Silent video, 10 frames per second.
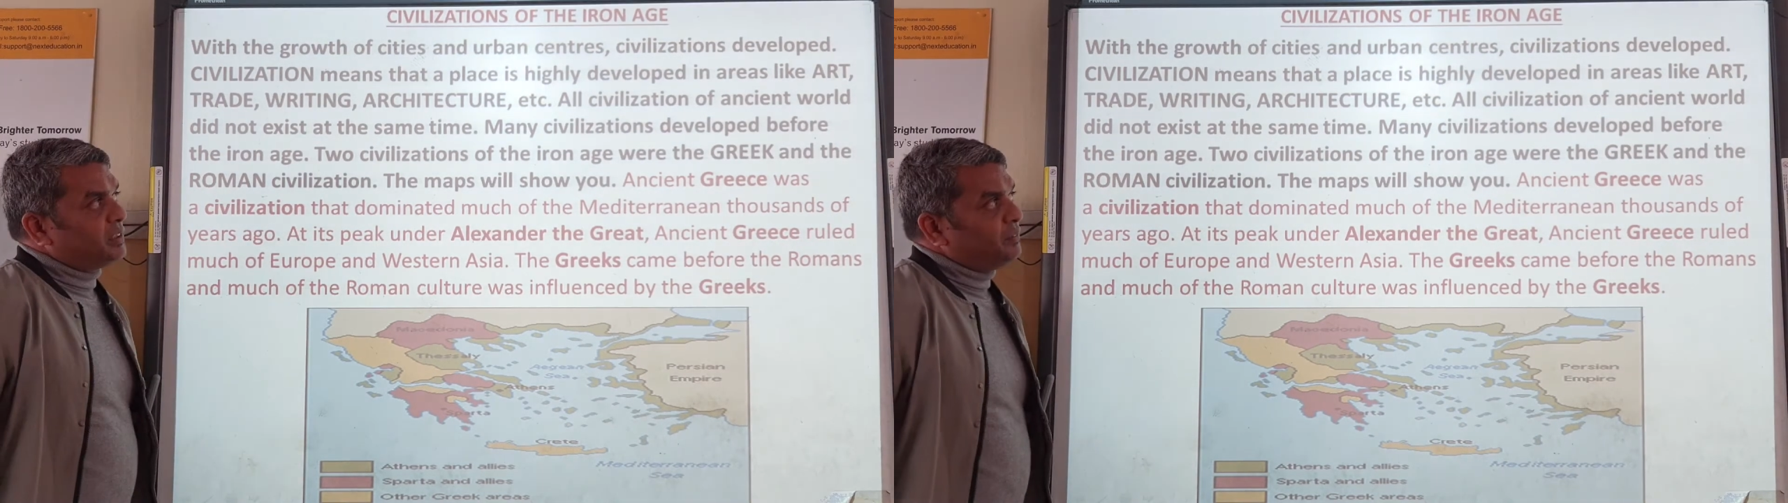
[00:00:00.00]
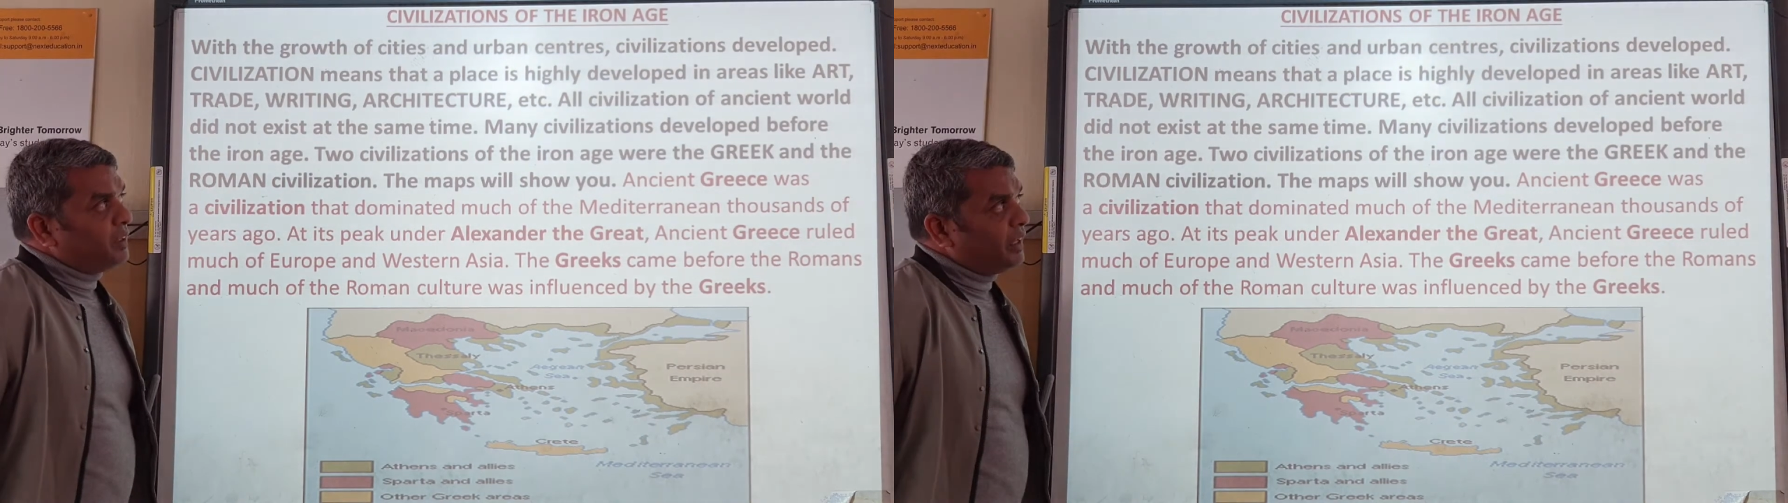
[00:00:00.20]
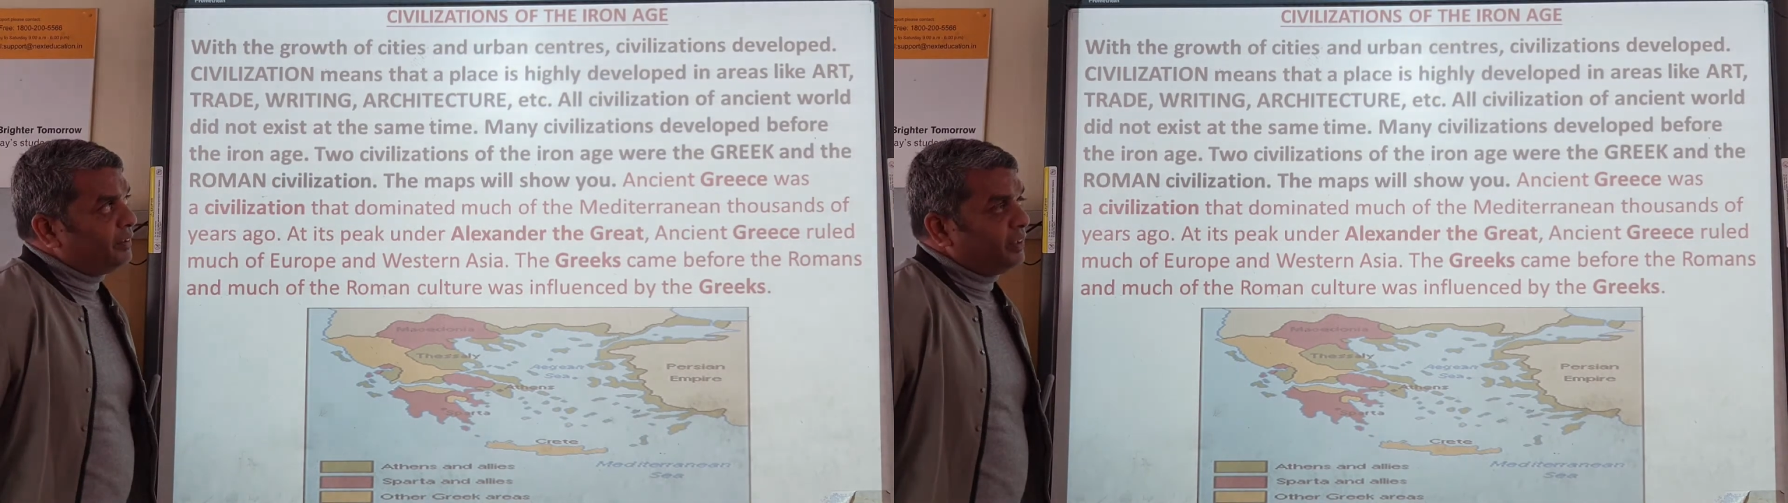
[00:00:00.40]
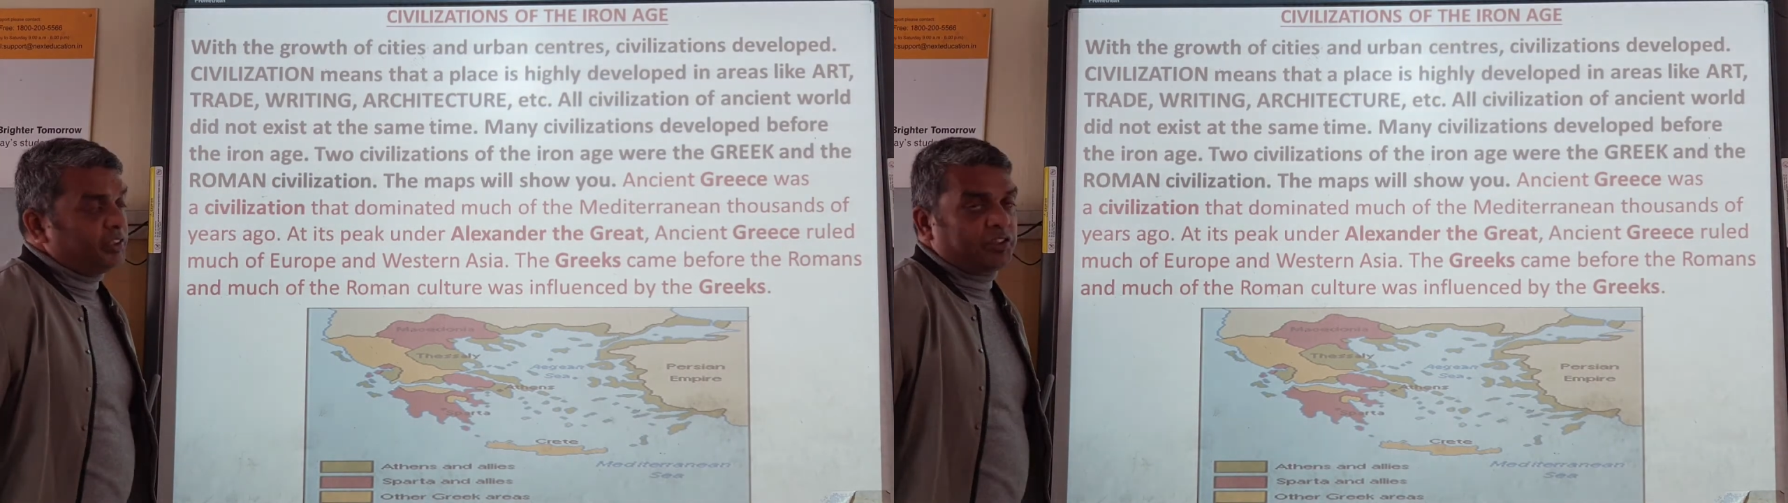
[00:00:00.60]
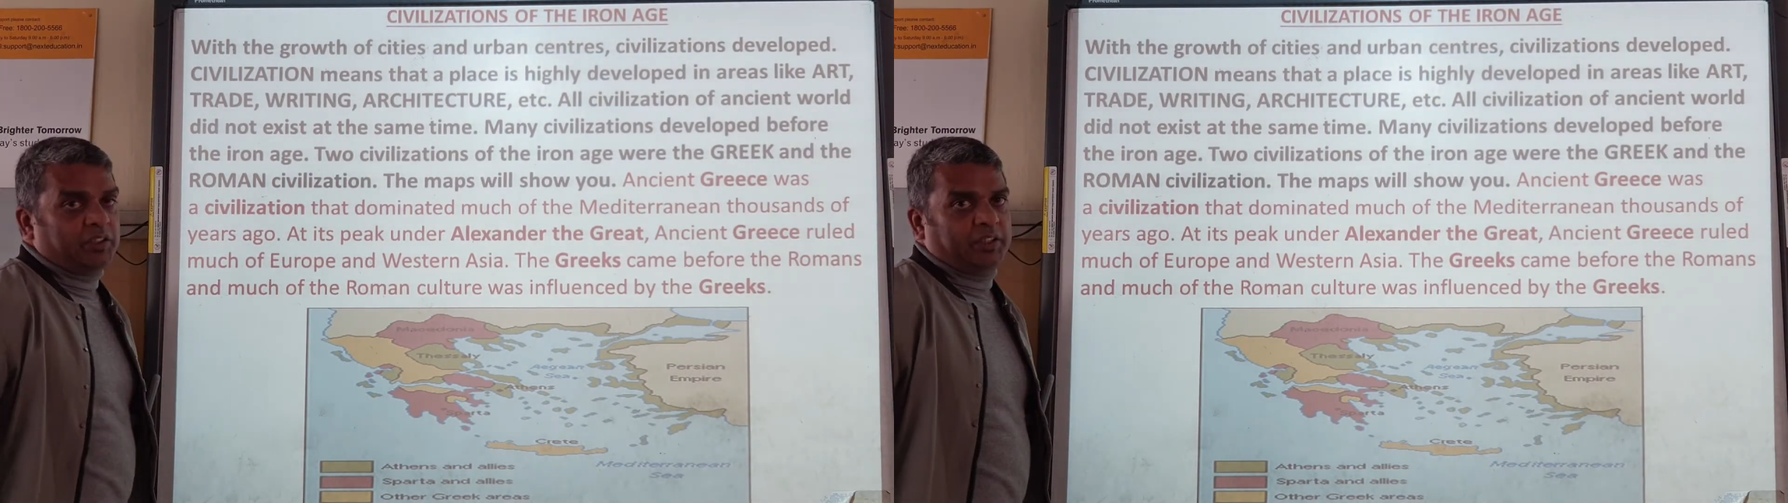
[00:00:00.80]

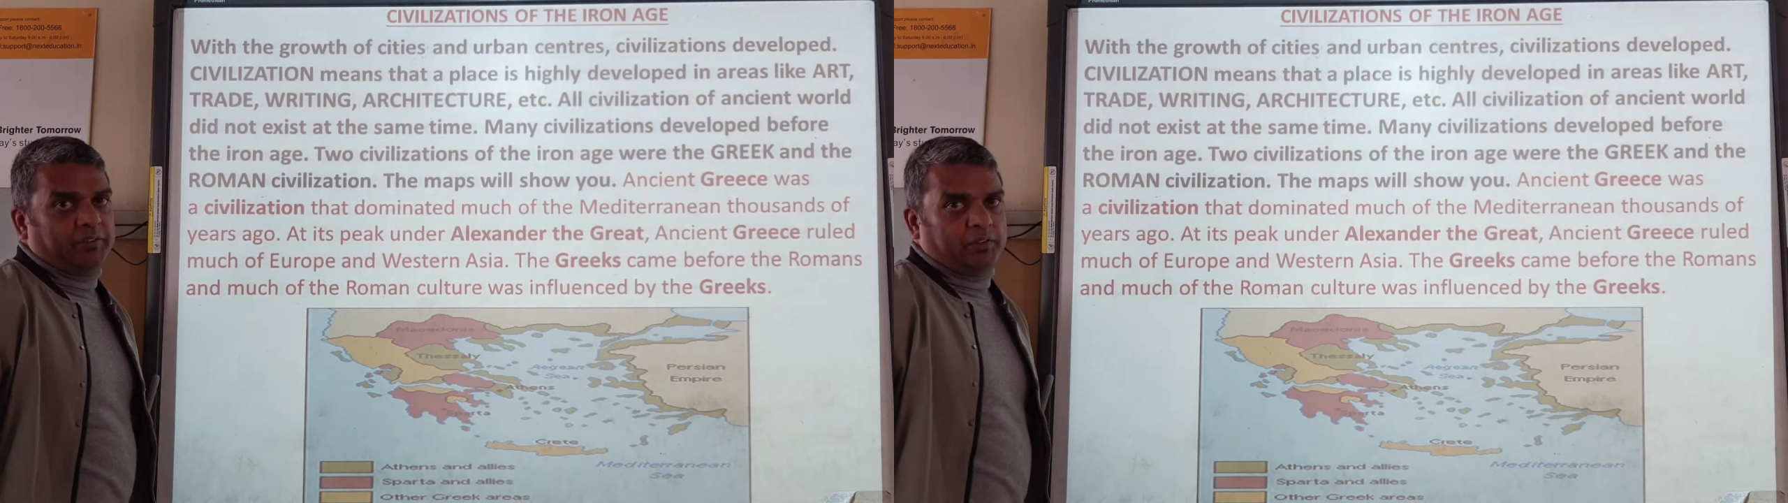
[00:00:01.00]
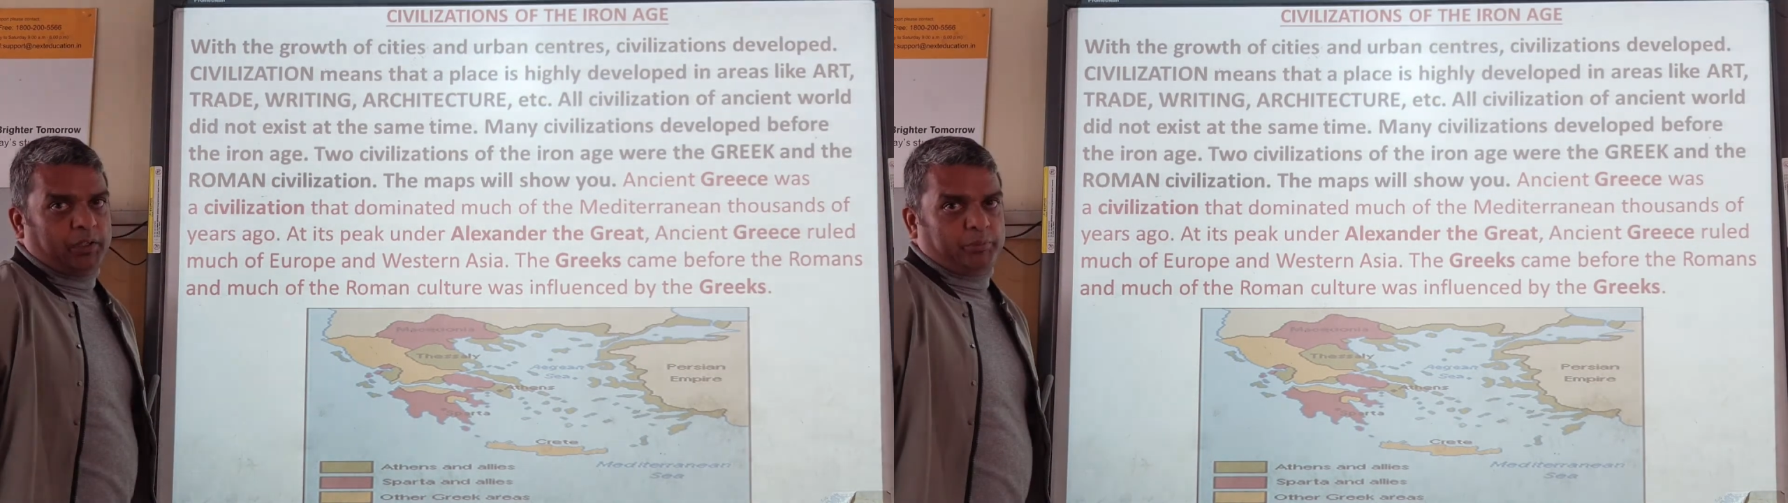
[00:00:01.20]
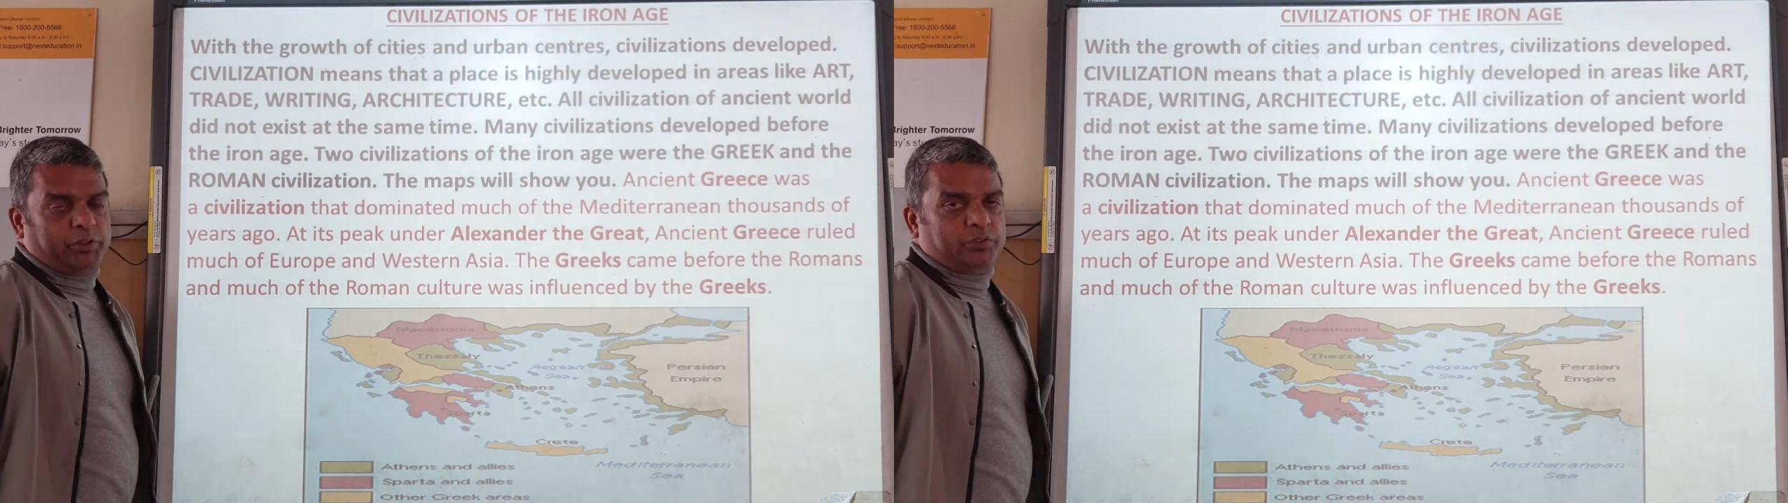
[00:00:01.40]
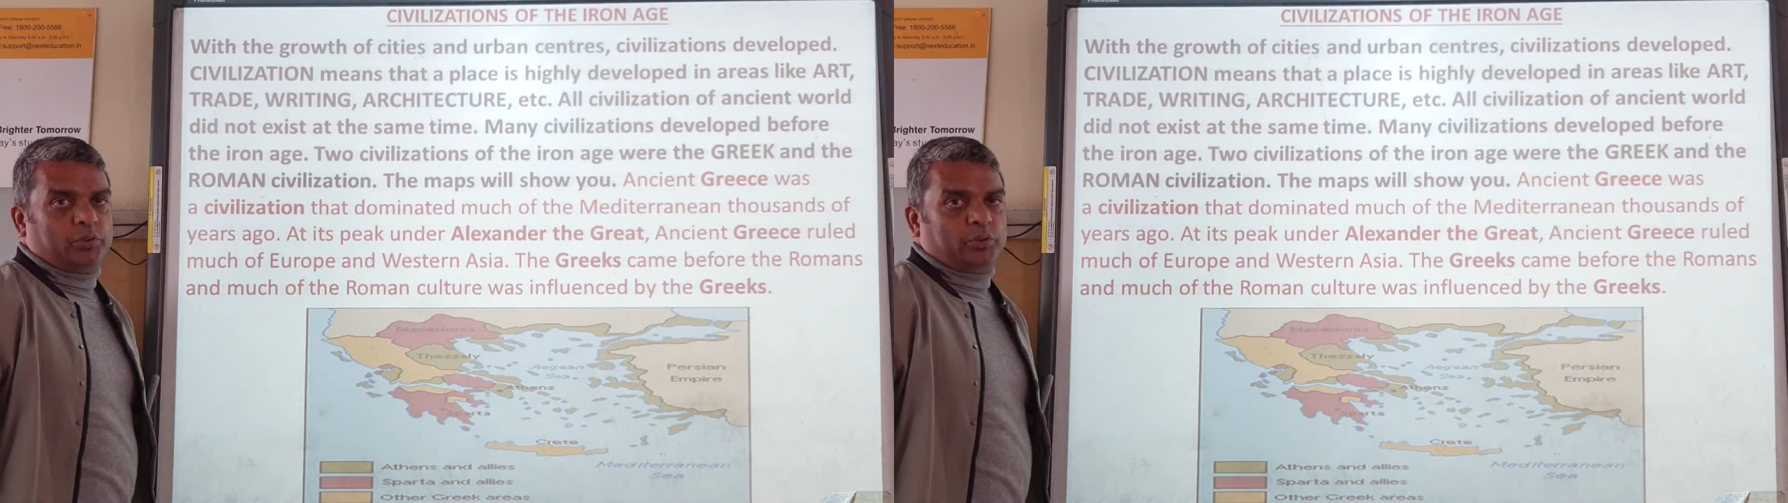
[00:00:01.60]
civilization developed.